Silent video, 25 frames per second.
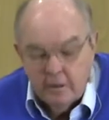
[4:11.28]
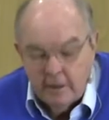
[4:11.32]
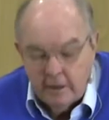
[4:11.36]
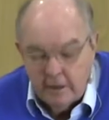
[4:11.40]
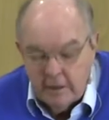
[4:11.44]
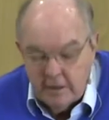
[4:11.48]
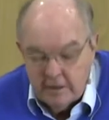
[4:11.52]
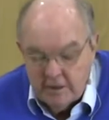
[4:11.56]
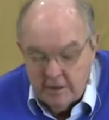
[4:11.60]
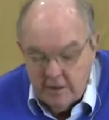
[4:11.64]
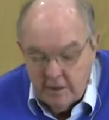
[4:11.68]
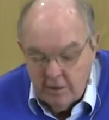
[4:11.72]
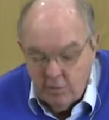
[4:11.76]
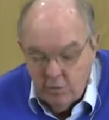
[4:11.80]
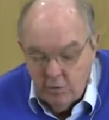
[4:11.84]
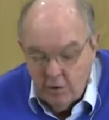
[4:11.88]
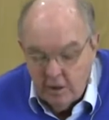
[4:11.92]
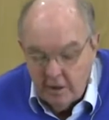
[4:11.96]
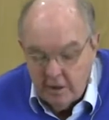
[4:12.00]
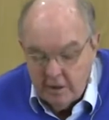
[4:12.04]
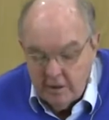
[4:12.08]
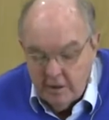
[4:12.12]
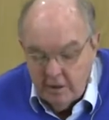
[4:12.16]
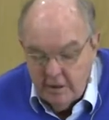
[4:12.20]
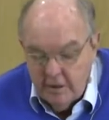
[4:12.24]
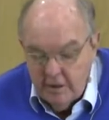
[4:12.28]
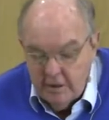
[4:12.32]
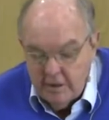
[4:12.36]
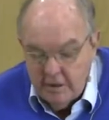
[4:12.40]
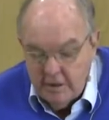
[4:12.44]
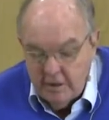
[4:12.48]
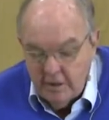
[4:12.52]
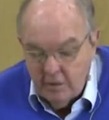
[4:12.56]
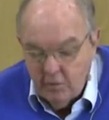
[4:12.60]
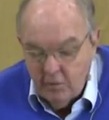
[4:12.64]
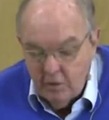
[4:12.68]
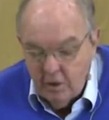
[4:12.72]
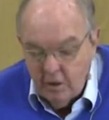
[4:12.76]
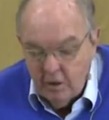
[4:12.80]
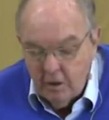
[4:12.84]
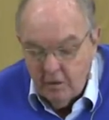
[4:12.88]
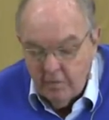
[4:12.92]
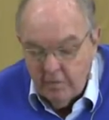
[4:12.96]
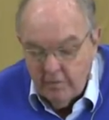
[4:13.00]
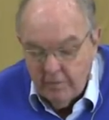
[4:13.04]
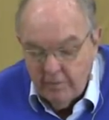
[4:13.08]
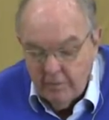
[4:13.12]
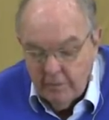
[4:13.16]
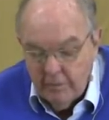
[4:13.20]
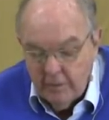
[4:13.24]
And I said, "What?" And he said,
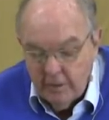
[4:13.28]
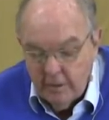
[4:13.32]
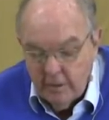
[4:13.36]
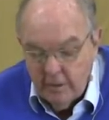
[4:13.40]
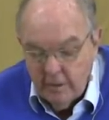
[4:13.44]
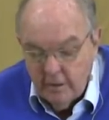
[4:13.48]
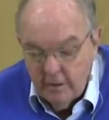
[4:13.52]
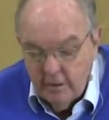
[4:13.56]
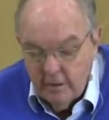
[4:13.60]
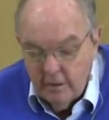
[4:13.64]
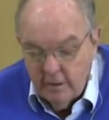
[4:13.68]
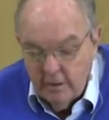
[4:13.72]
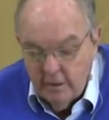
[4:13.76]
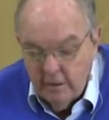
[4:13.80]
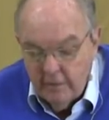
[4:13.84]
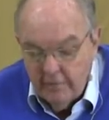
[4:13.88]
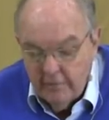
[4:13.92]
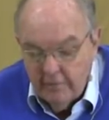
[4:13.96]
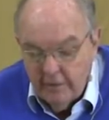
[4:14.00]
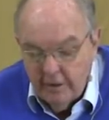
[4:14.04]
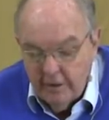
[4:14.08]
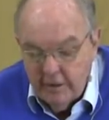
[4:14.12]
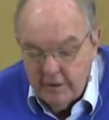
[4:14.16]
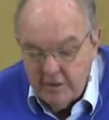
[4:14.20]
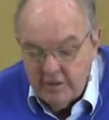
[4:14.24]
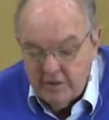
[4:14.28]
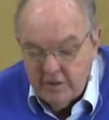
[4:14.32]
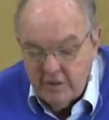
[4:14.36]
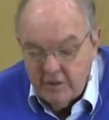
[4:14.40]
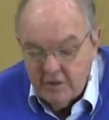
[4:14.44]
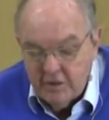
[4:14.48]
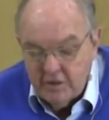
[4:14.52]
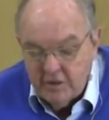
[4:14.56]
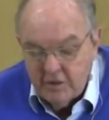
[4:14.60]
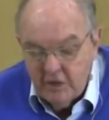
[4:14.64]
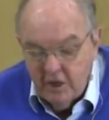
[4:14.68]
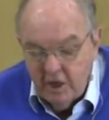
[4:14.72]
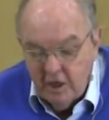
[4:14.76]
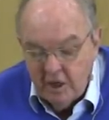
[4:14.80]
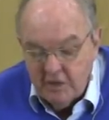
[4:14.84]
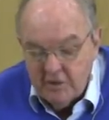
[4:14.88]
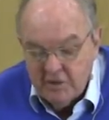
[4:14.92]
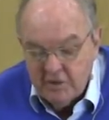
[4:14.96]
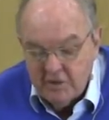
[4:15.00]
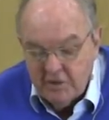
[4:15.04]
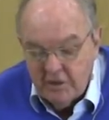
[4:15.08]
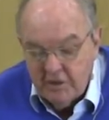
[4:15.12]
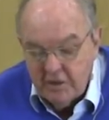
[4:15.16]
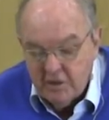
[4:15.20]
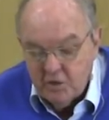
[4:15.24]
"Well, for instance, God
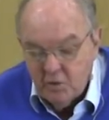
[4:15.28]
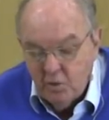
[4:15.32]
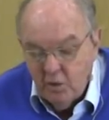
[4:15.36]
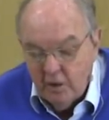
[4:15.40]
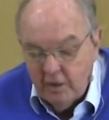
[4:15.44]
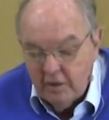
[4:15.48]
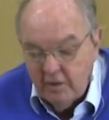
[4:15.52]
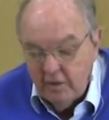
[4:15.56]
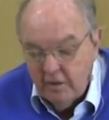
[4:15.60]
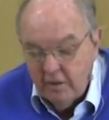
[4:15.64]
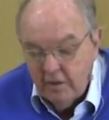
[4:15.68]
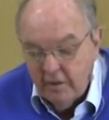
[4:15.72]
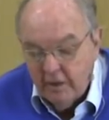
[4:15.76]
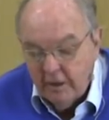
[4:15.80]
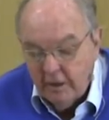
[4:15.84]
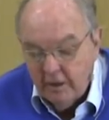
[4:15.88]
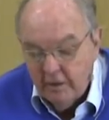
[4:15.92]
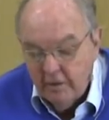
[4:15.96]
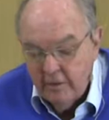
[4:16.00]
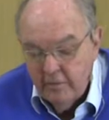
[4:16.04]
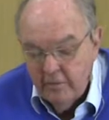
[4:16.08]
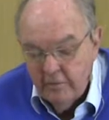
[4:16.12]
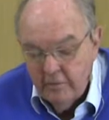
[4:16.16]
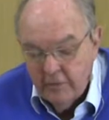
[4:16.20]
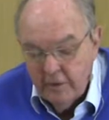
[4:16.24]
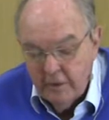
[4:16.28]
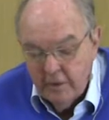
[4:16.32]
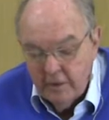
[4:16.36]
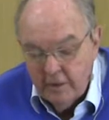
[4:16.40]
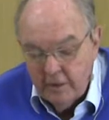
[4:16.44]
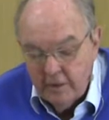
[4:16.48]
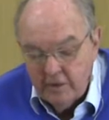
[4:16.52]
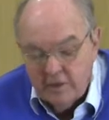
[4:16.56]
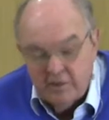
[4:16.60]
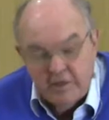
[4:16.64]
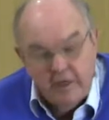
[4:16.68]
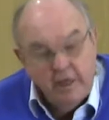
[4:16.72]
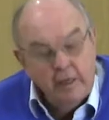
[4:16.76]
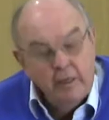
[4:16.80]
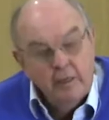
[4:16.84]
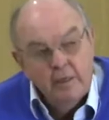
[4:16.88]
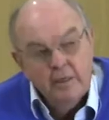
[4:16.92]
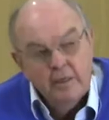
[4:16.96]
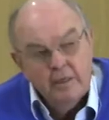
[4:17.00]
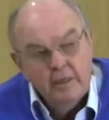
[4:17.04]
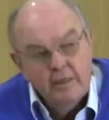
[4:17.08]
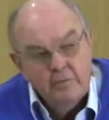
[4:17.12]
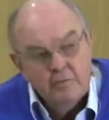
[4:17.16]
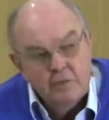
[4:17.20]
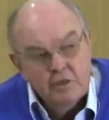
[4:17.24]
says one thing, and
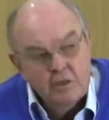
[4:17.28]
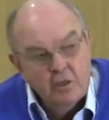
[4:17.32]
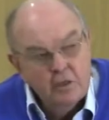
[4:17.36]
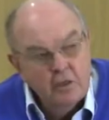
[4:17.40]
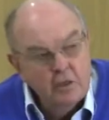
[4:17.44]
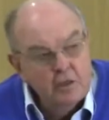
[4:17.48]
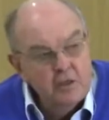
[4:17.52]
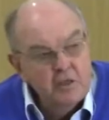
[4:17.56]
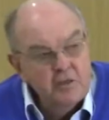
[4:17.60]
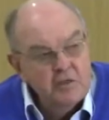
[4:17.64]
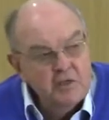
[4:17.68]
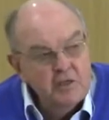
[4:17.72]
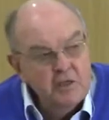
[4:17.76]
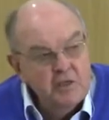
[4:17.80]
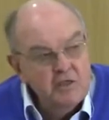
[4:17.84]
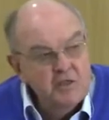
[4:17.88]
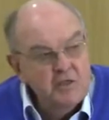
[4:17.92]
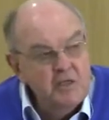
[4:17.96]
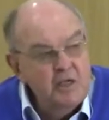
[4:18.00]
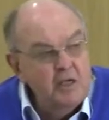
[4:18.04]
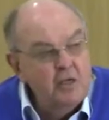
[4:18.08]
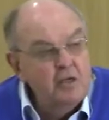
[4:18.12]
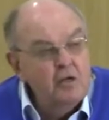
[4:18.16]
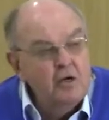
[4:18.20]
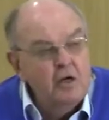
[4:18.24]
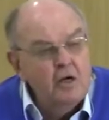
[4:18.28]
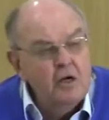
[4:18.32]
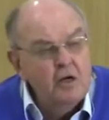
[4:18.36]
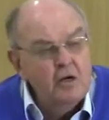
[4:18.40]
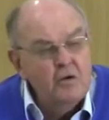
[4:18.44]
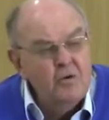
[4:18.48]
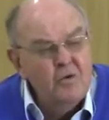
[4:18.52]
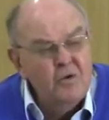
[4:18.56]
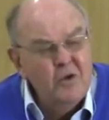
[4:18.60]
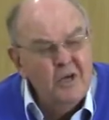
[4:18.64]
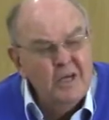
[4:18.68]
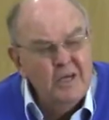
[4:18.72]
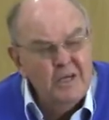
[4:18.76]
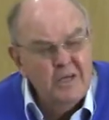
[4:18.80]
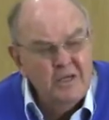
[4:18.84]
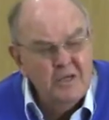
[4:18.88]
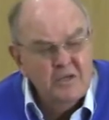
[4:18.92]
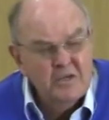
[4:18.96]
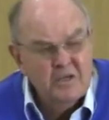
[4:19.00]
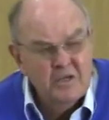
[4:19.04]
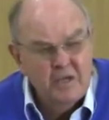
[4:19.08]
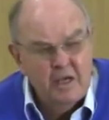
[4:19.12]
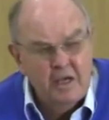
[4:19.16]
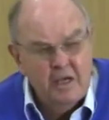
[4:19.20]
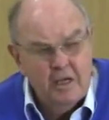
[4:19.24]
Satan comes along and says, 'Did God really
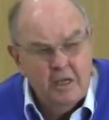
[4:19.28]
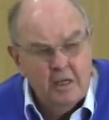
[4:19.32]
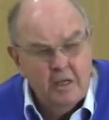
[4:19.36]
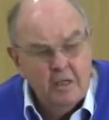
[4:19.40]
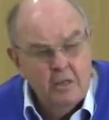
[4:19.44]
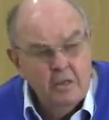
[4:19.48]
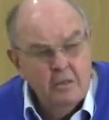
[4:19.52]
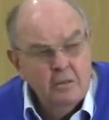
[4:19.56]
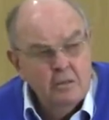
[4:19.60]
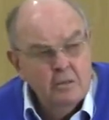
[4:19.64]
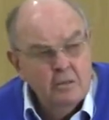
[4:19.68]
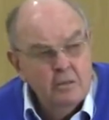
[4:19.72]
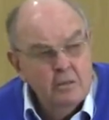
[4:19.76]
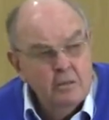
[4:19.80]
say?'"